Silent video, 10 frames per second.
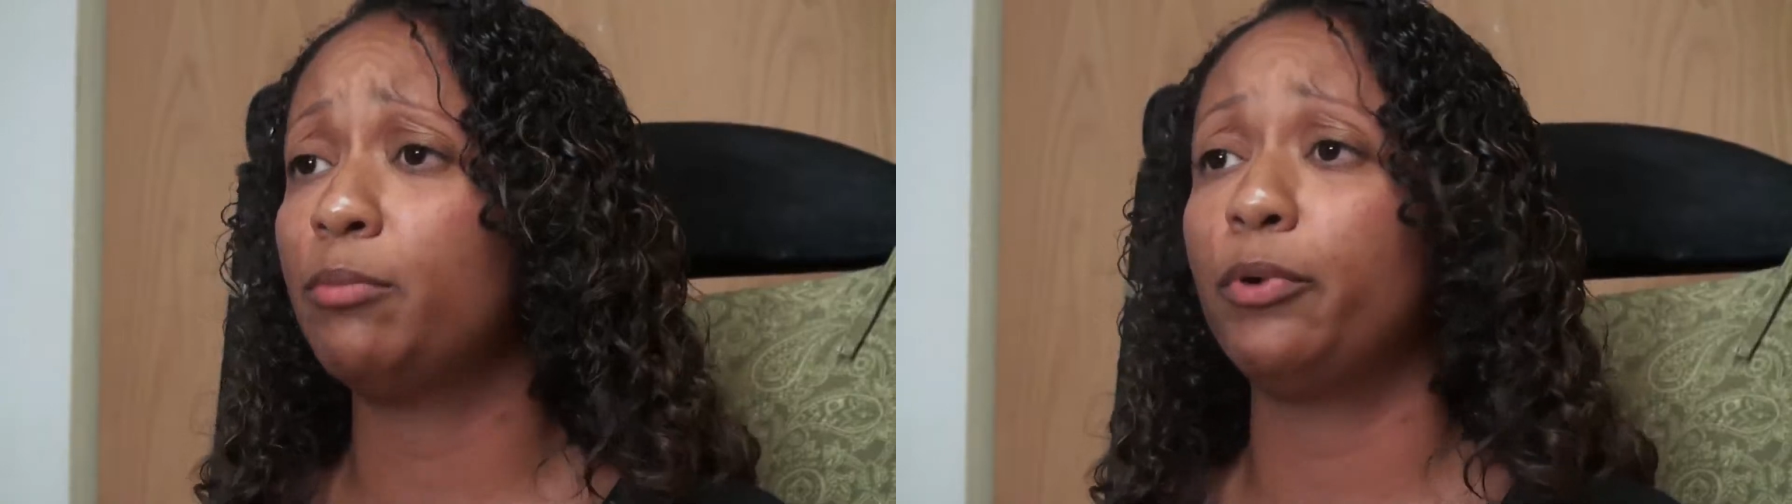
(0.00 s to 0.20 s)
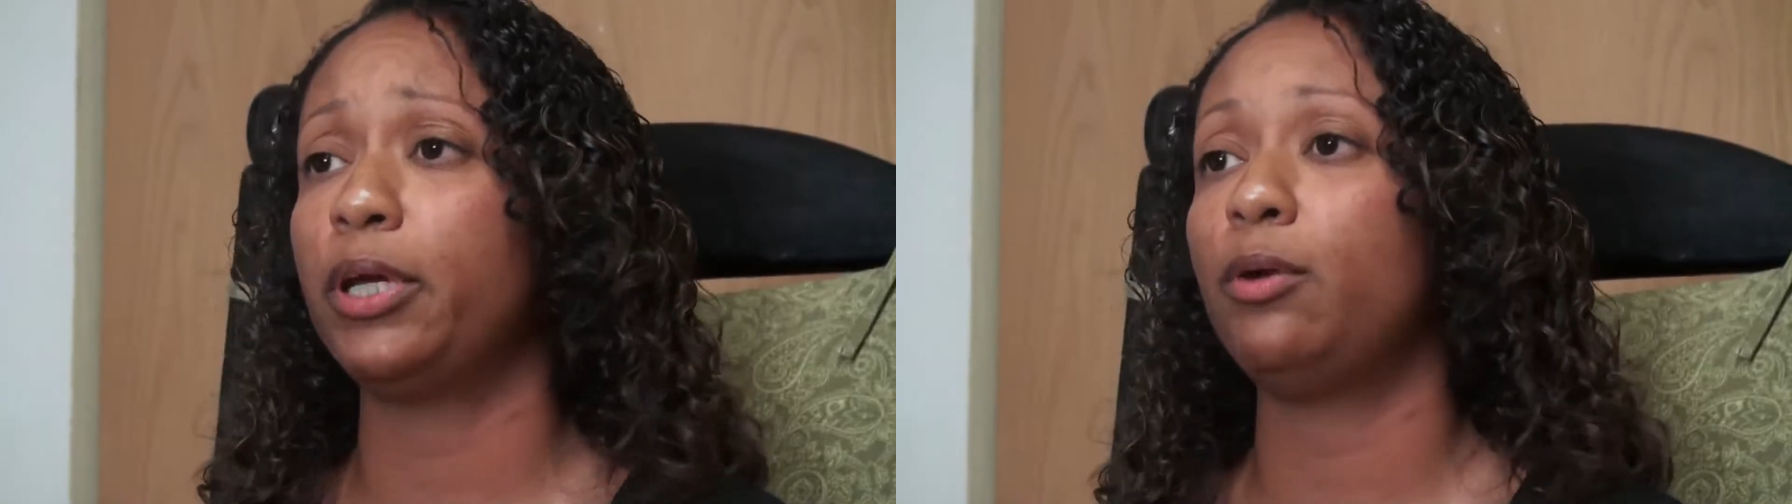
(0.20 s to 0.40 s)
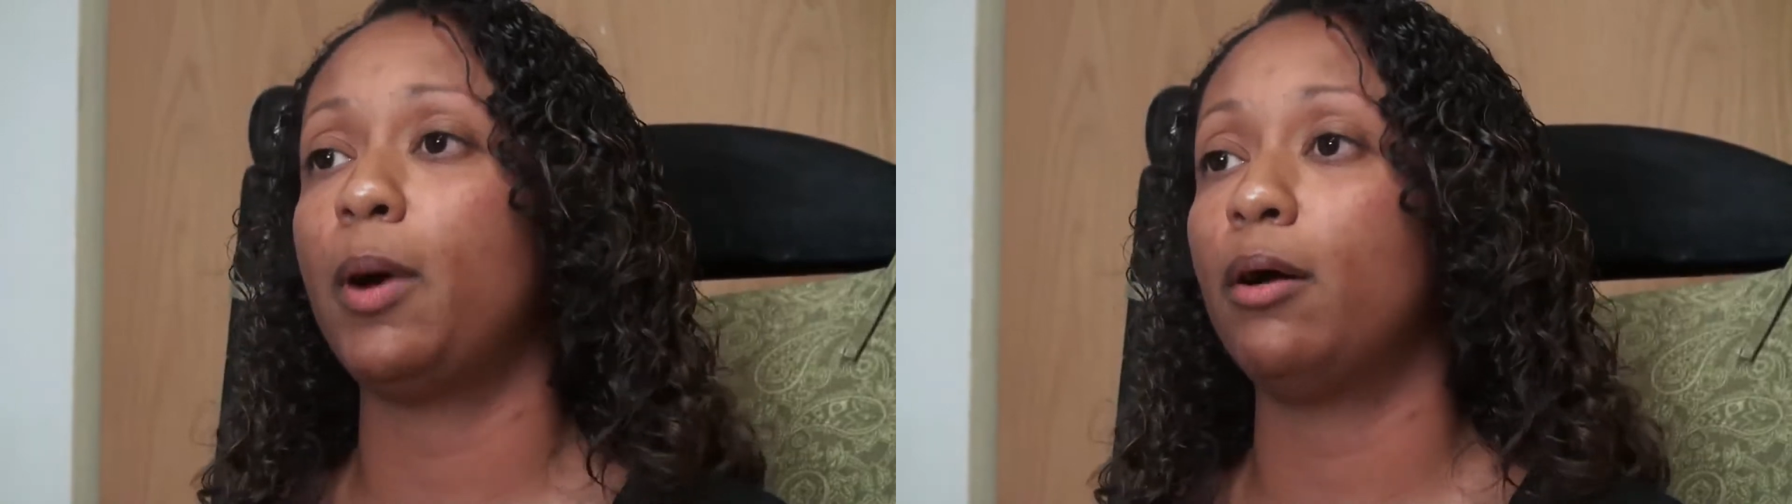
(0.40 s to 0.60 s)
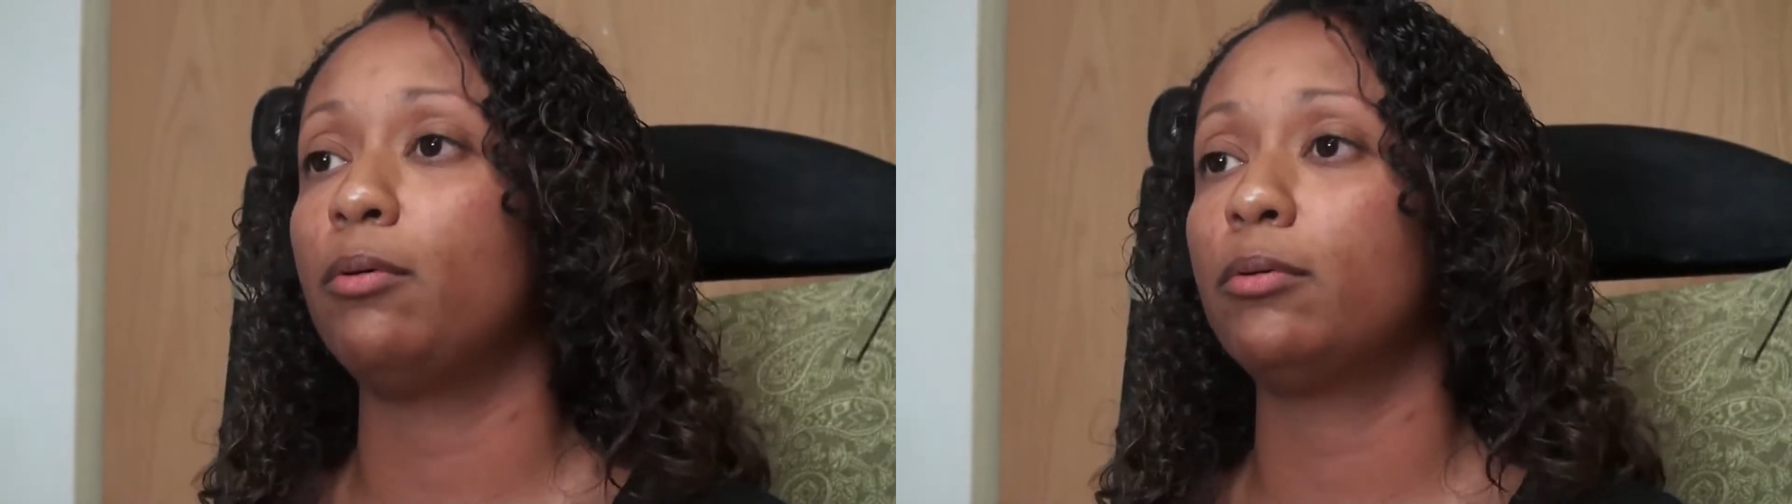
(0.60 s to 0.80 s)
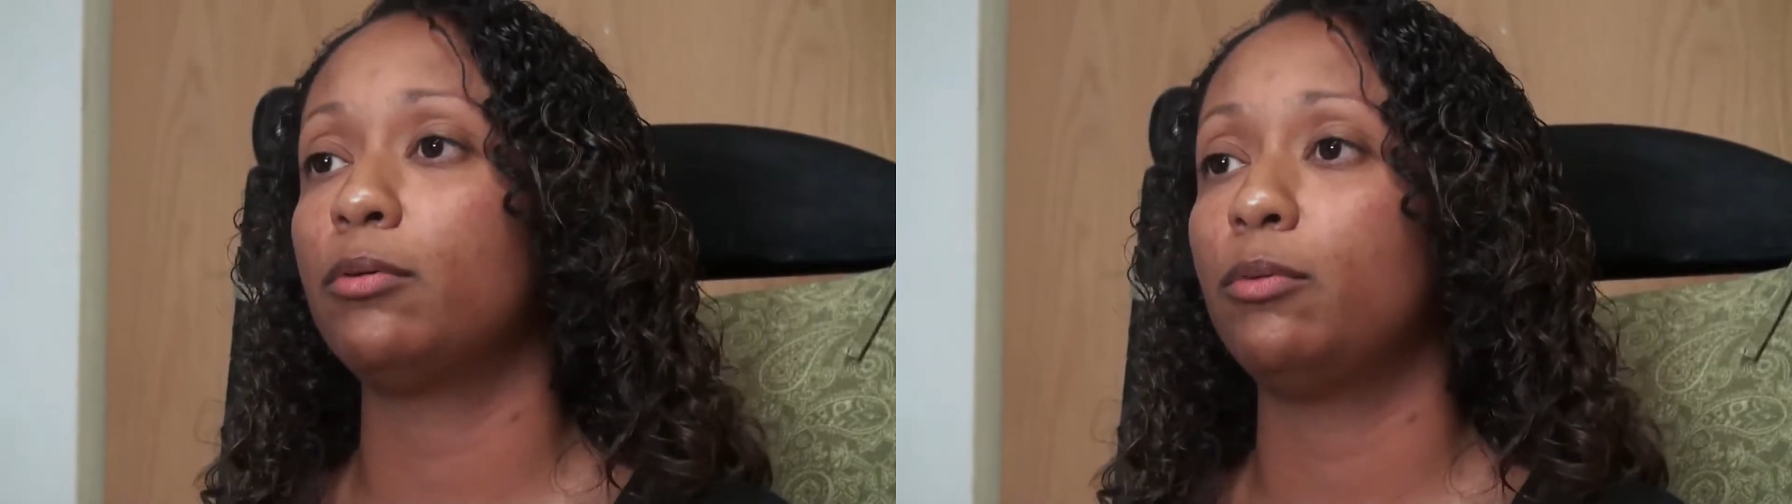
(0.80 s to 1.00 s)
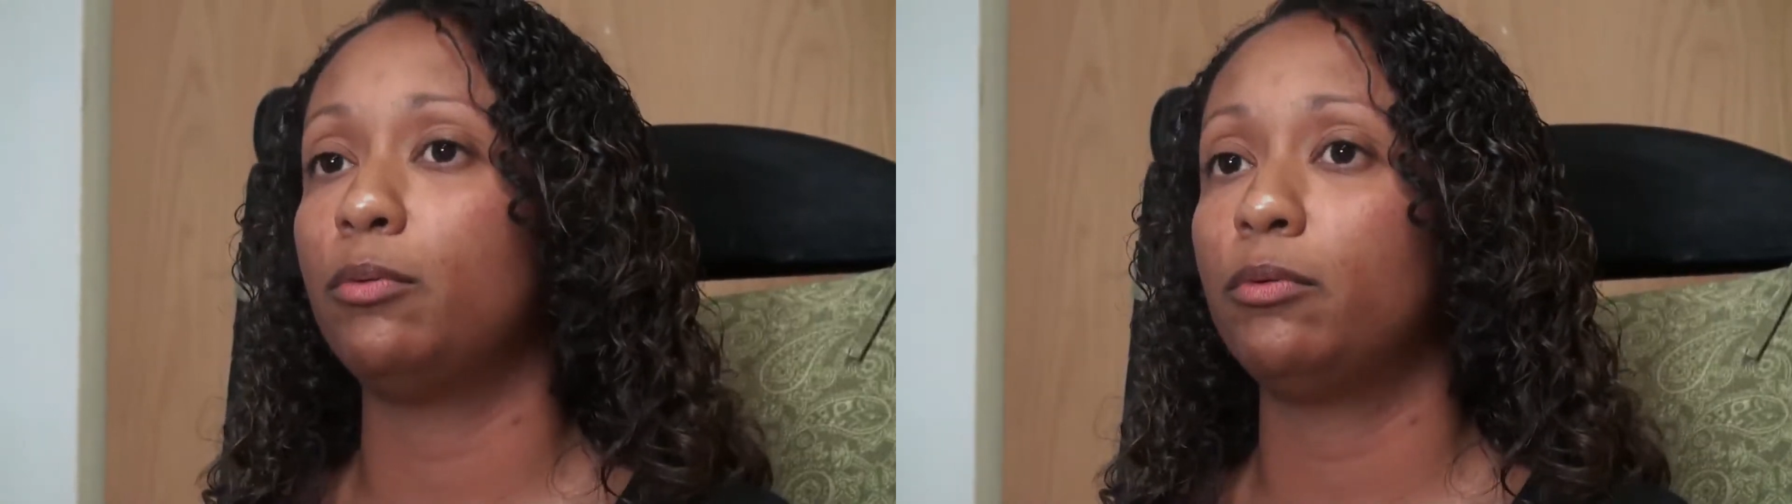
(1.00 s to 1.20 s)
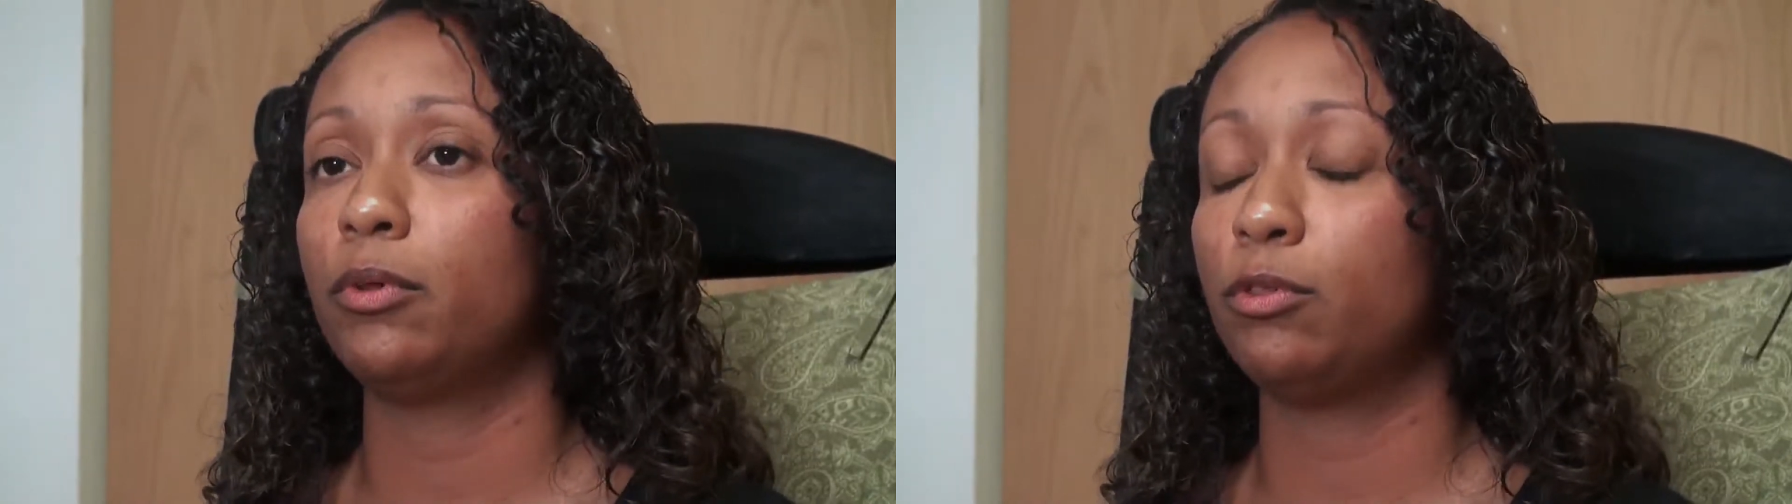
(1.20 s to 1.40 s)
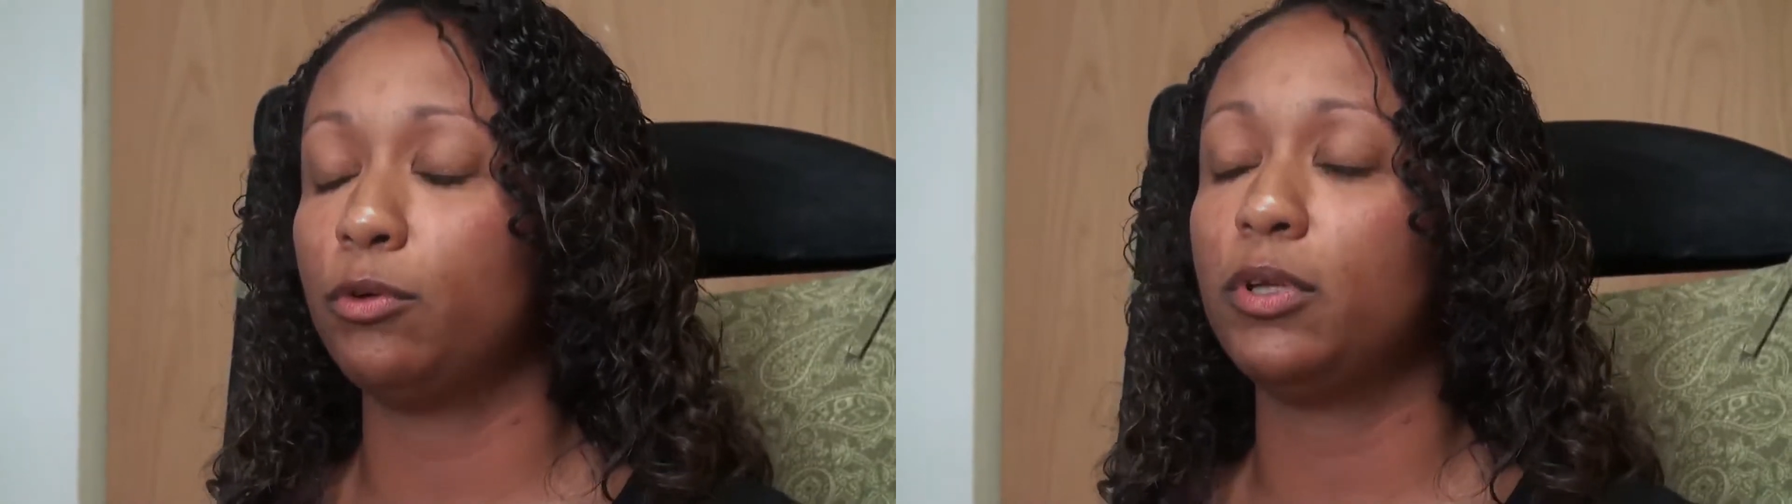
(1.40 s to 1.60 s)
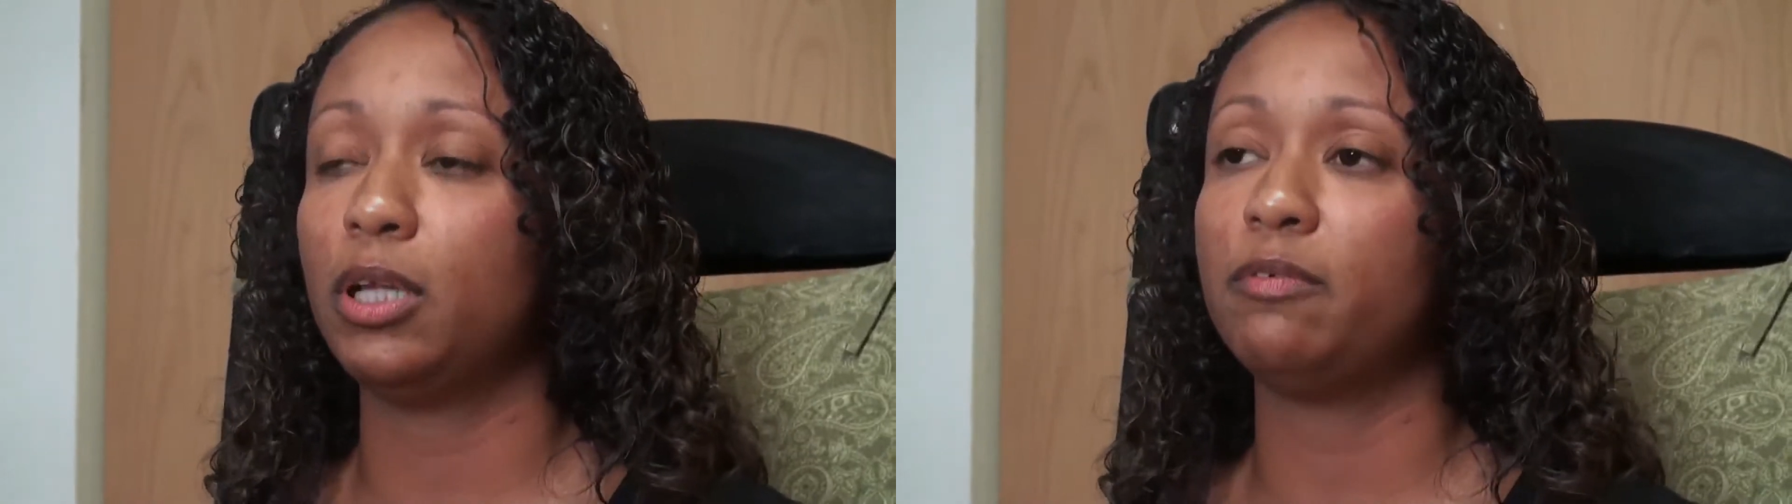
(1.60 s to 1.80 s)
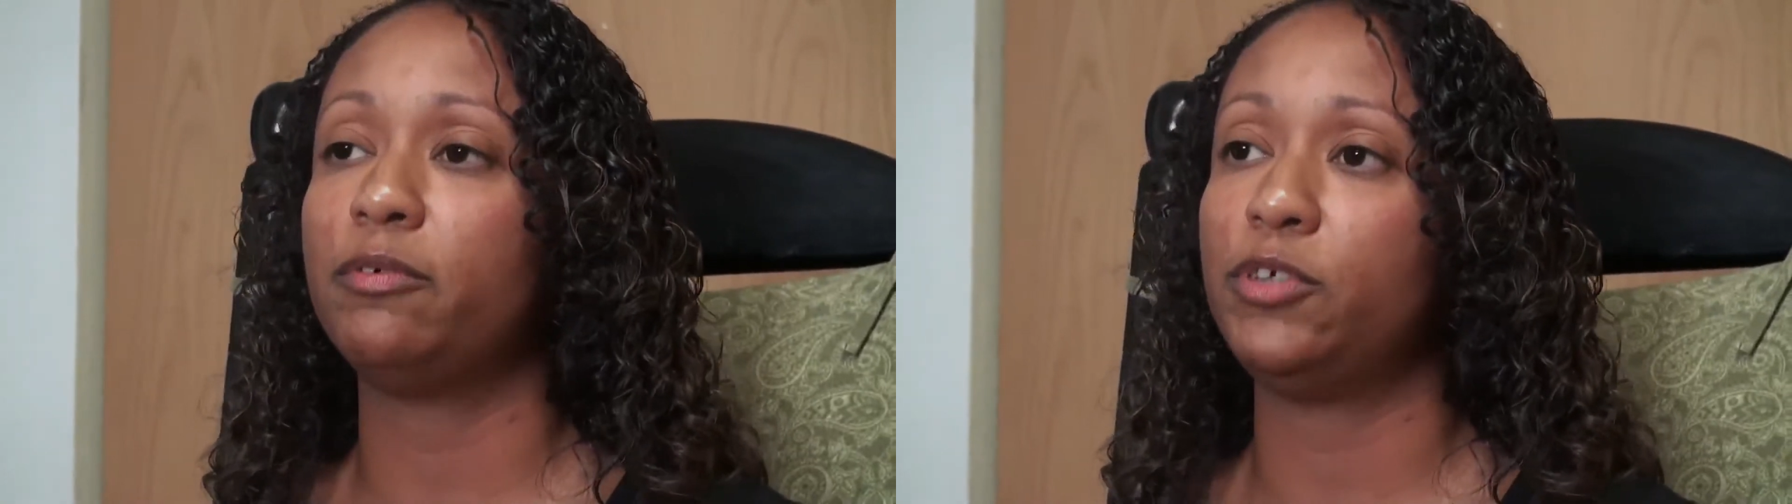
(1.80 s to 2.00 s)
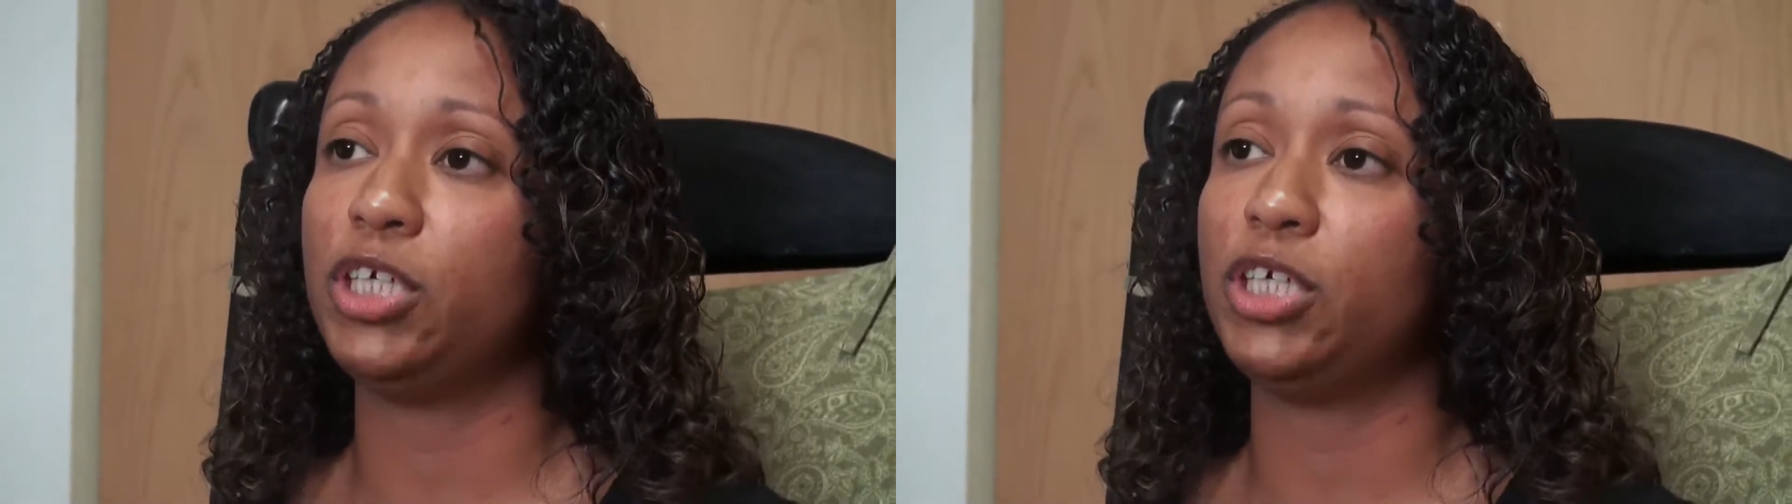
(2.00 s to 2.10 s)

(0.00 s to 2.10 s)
can bring you out. Through the love of